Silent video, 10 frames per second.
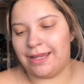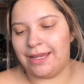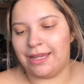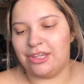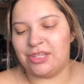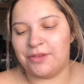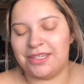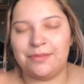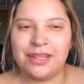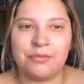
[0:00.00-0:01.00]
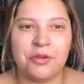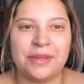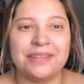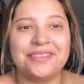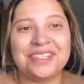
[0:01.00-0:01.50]
I just wanted to be in the
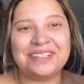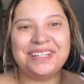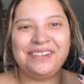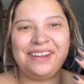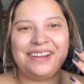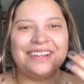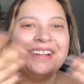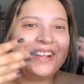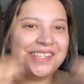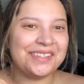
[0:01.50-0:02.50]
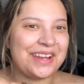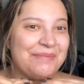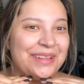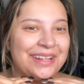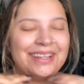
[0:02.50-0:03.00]
moment, so here we are,
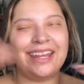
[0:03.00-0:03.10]
scrambling.